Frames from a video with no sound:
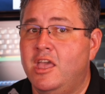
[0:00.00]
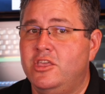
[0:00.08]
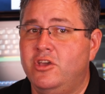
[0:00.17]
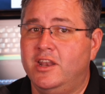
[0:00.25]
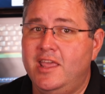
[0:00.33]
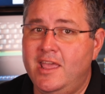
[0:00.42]

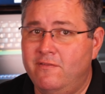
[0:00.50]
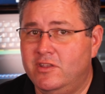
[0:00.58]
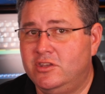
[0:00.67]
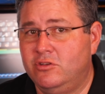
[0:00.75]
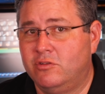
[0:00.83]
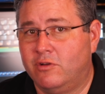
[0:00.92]
You can
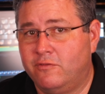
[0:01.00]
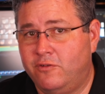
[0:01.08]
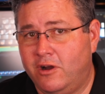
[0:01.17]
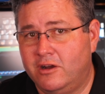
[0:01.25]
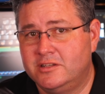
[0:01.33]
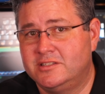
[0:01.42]
even do the
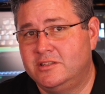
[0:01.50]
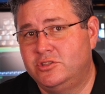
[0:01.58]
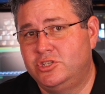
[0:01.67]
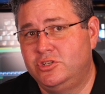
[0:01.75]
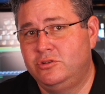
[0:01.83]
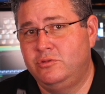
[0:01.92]
reverse
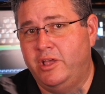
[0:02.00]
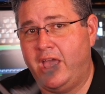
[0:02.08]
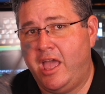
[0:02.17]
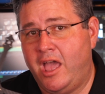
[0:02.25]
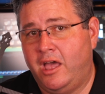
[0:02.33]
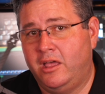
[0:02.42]
to
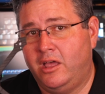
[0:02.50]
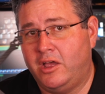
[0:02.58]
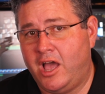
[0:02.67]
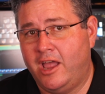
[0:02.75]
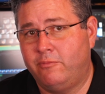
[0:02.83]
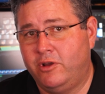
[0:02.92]
a
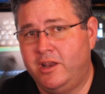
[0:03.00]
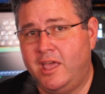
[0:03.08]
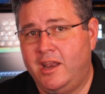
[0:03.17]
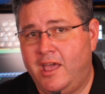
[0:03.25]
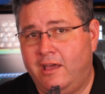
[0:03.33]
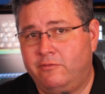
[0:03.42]
hybrid
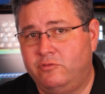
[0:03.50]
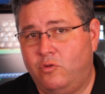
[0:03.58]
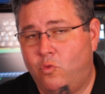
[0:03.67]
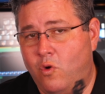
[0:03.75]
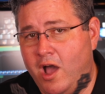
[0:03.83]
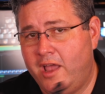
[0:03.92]
and have
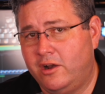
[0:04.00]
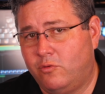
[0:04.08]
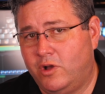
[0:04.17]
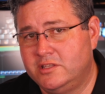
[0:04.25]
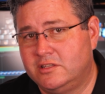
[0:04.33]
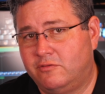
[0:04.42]
wider
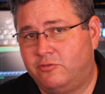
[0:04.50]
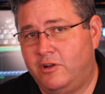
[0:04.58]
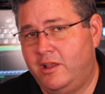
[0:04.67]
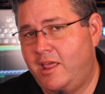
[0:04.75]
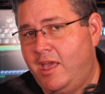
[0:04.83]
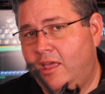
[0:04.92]
ones in the
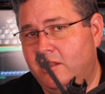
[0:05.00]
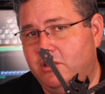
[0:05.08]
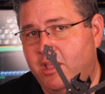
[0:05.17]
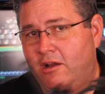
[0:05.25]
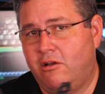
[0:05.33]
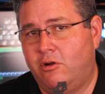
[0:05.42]
front
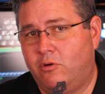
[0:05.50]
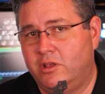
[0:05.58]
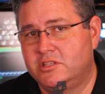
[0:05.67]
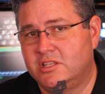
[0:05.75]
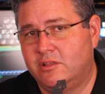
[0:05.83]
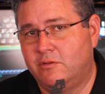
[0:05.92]
and narrow
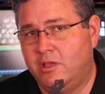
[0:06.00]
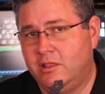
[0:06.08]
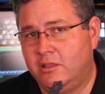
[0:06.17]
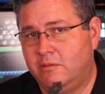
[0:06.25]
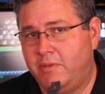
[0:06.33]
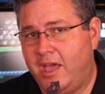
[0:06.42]
ones in
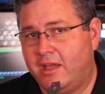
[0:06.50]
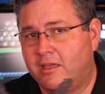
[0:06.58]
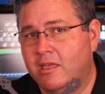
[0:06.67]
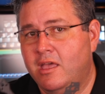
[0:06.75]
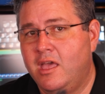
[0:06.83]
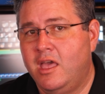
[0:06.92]
the
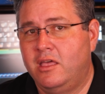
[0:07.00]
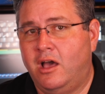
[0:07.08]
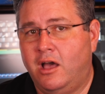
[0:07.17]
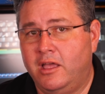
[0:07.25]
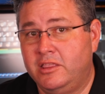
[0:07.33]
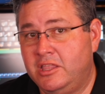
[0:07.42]
back.
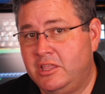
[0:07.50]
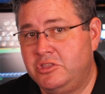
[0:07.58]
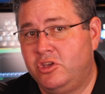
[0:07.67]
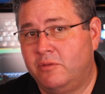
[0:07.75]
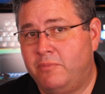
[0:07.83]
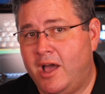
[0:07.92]

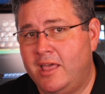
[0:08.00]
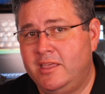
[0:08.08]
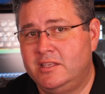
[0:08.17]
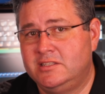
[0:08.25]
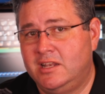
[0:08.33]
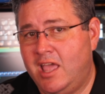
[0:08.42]
You can buy
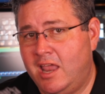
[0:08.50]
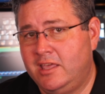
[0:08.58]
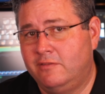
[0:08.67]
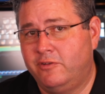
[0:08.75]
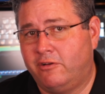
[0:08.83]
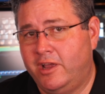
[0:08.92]
these in any
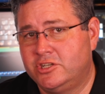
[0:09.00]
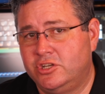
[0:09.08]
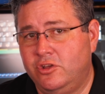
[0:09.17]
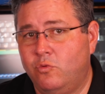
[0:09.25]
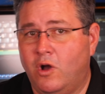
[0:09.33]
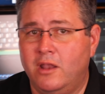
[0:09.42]

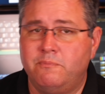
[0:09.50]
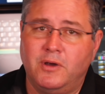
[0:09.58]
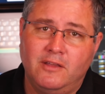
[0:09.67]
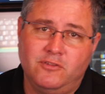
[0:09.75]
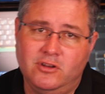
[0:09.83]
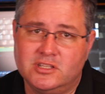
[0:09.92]
configuration you want,
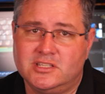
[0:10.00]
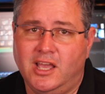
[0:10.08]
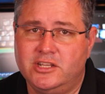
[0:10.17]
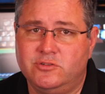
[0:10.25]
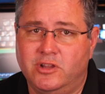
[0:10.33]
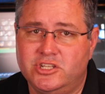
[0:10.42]
but if you
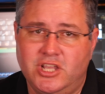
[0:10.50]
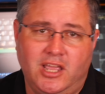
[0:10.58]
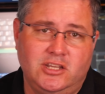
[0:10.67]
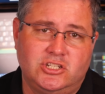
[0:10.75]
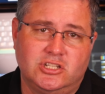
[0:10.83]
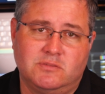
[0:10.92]
decide you want to
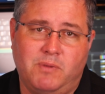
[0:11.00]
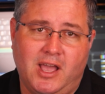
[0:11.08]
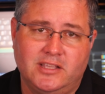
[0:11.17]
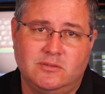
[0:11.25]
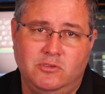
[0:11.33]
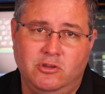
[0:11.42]
change, just
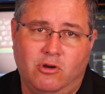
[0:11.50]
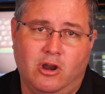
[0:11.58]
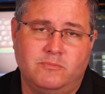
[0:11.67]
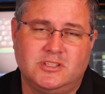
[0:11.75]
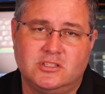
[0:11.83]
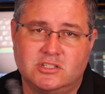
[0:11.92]
buy some new
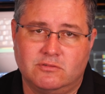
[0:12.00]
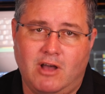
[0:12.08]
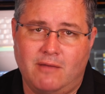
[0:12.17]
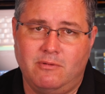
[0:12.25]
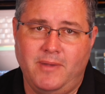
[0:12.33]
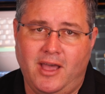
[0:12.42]
arms and
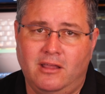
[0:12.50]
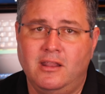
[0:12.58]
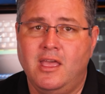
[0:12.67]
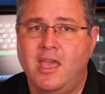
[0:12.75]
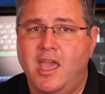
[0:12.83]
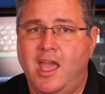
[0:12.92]
swap them
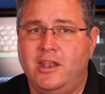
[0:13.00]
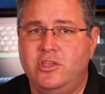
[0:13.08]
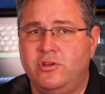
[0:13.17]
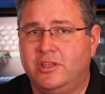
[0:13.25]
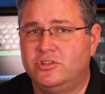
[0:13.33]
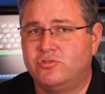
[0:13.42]
out, and
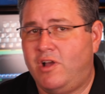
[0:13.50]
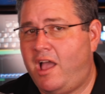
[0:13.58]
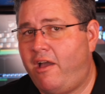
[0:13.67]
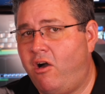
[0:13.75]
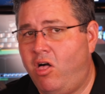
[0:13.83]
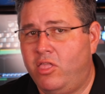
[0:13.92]
you can
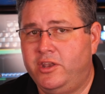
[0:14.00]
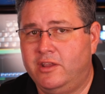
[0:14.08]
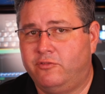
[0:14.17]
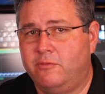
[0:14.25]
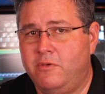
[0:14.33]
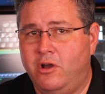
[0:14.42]
try all the
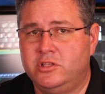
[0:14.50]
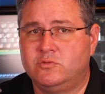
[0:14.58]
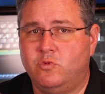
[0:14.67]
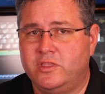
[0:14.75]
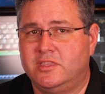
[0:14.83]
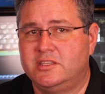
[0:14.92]
different modes
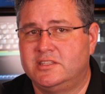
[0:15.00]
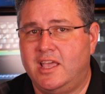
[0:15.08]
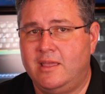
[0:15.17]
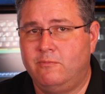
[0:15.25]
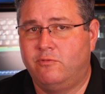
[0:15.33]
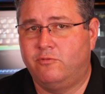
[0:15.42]
with the
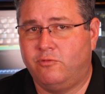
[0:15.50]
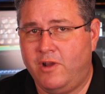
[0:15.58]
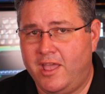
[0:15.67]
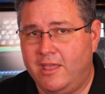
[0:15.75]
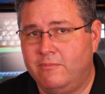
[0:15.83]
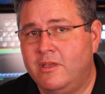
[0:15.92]
same
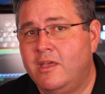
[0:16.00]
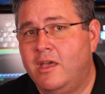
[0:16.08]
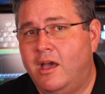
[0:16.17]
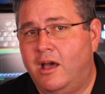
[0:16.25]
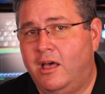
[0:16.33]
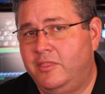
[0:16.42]
frame.
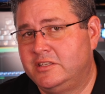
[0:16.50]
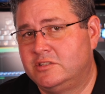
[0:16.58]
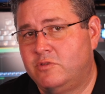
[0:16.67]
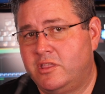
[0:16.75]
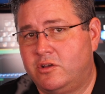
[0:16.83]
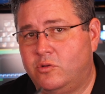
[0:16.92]
This
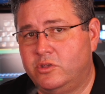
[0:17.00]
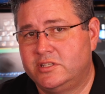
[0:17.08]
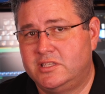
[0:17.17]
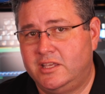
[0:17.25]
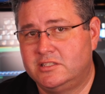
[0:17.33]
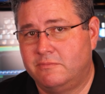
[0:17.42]
is one of the
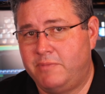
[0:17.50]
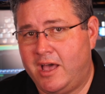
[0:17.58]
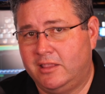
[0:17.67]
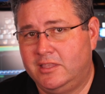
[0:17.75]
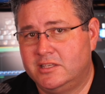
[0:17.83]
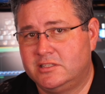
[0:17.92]
coolest things
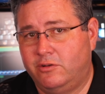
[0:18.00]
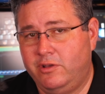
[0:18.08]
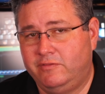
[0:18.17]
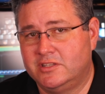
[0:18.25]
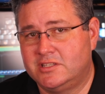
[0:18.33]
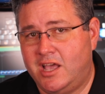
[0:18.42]
about this, that
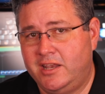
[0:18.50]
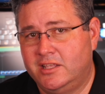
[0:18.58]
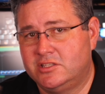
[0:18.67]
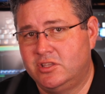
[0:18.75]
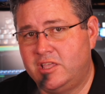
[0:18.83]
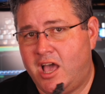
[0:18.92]
we've designed
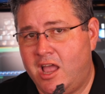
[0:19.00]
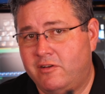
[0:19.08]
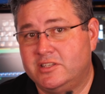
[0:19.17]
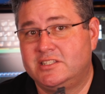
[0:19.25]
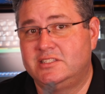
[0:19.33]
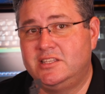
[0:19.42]
it so the
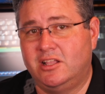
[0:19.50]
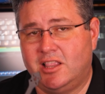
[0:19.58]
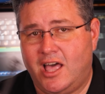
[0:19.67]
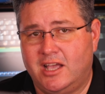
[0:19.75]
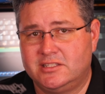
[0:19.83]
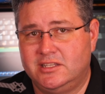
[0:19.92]
iris still
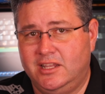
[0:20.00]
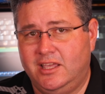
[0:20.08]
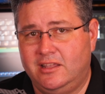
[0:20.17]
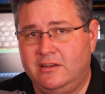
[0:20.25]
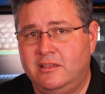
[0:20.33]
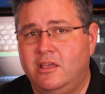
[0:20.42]
locks it
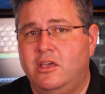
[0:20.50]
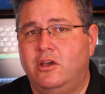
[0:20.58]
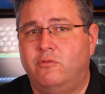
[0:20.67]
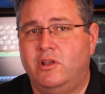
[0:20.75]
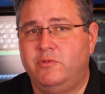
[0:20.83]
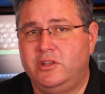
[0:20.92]
in
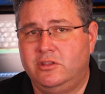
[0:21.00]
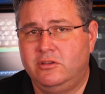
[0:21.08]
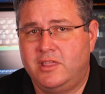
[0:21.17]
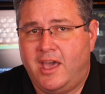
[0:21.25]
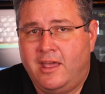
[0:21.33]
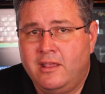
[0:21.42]
when we
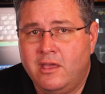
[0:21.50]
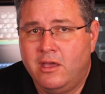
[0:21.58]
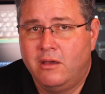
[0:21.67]
do that,